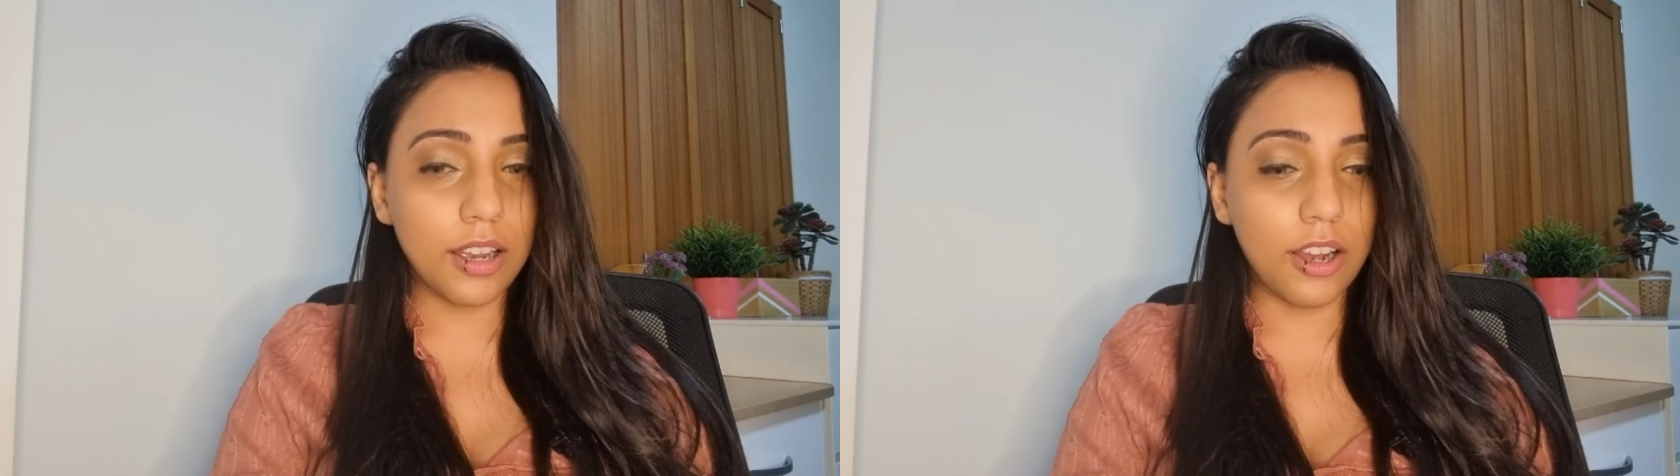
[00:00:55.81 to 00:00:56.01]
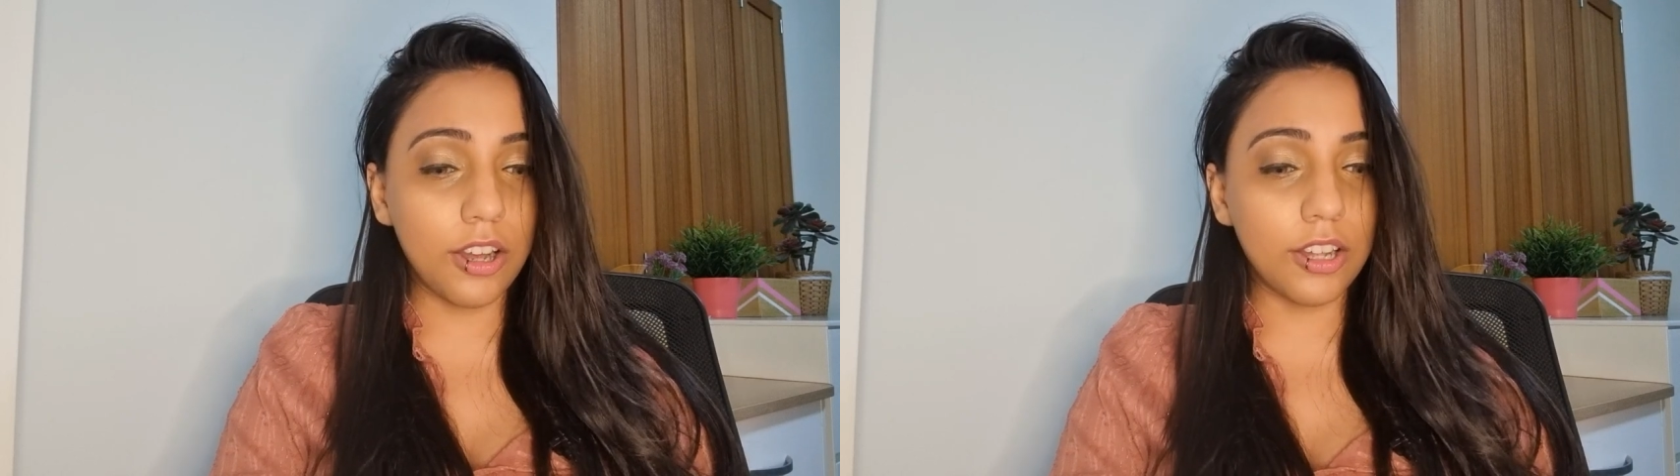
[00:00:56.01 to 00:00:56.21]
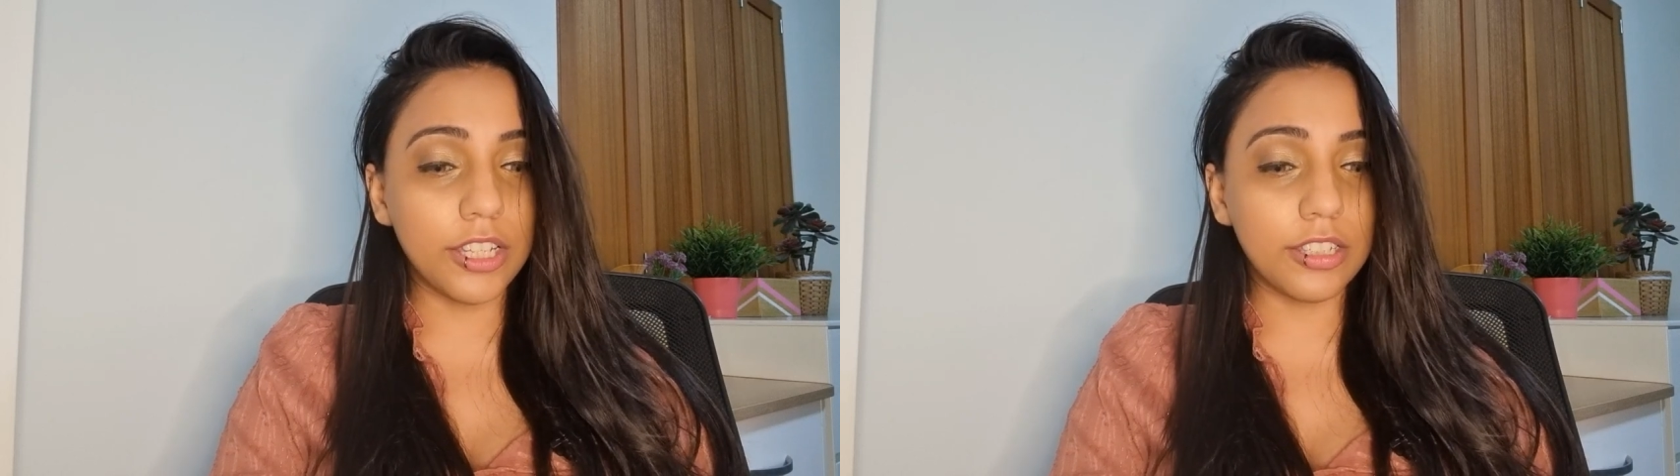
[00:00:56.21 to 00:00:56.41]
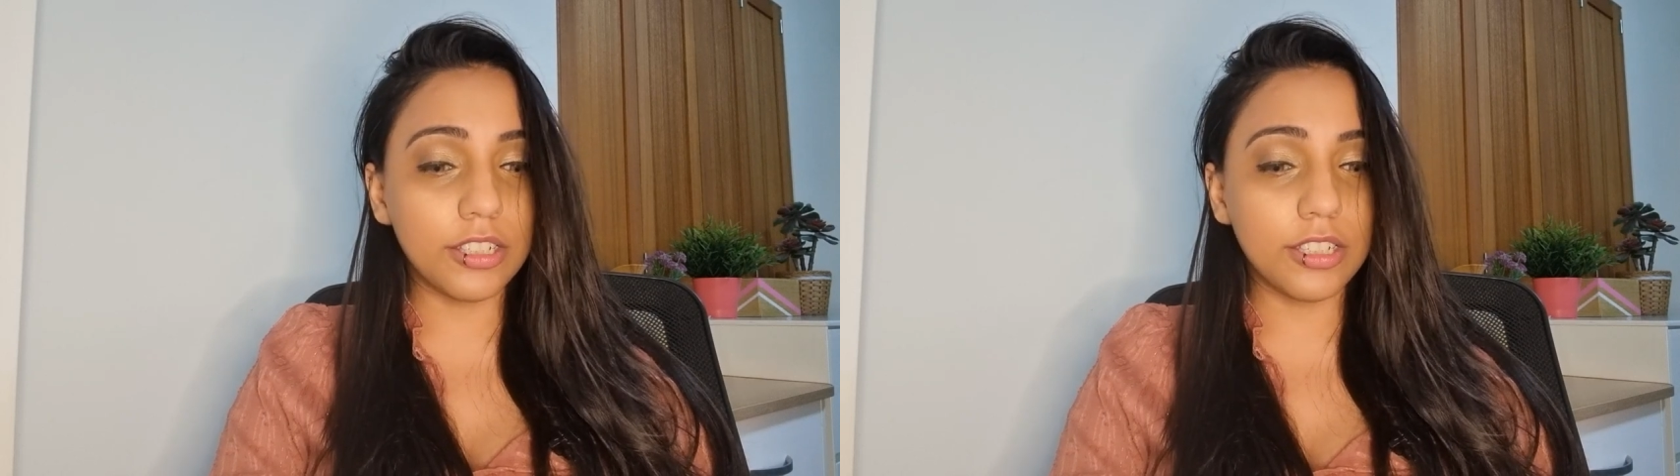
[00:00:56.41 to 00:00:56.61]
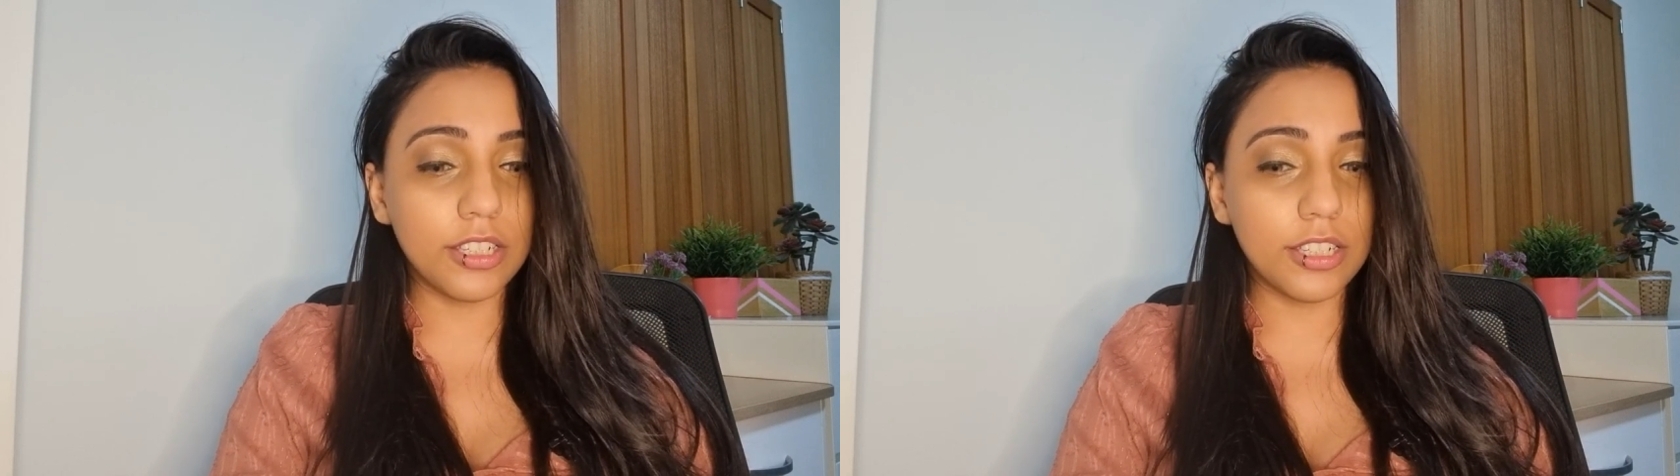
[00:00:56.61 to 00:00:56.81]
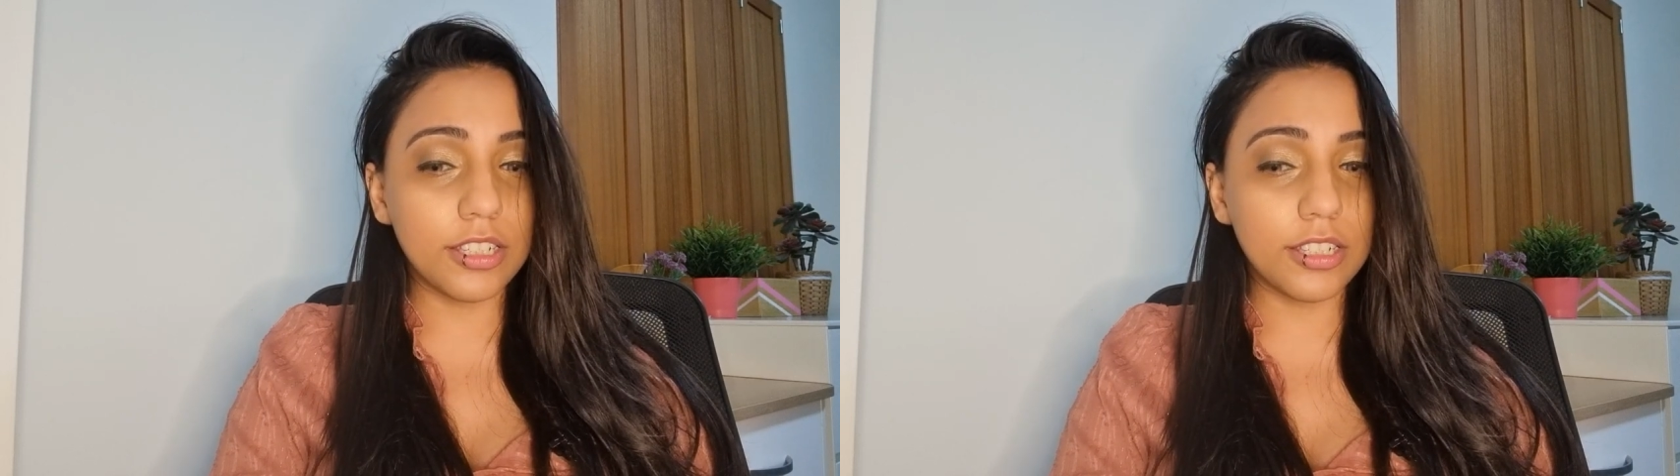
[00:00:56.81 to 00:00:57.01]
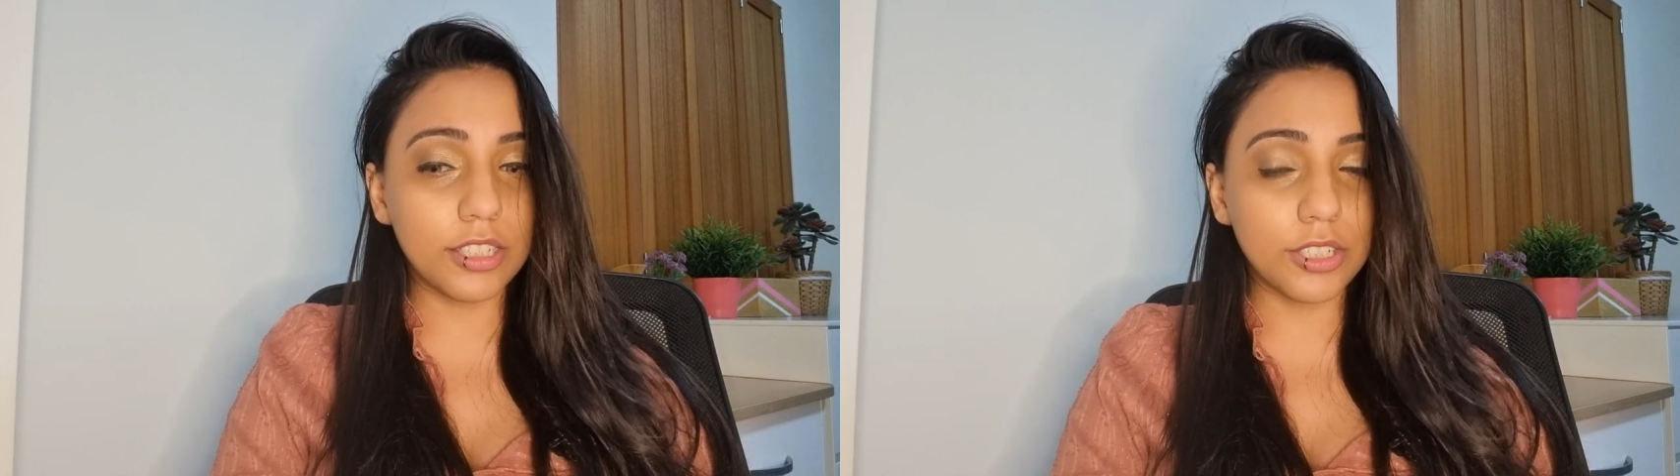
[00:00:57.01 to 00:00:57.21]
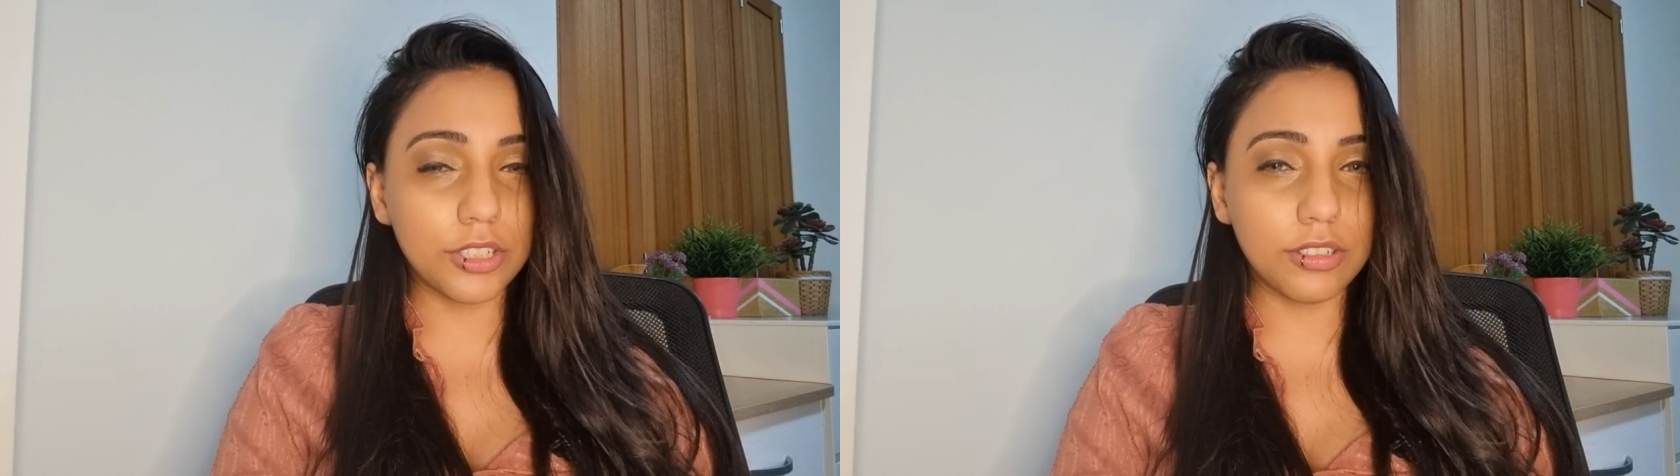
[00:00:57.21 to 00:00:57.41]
on the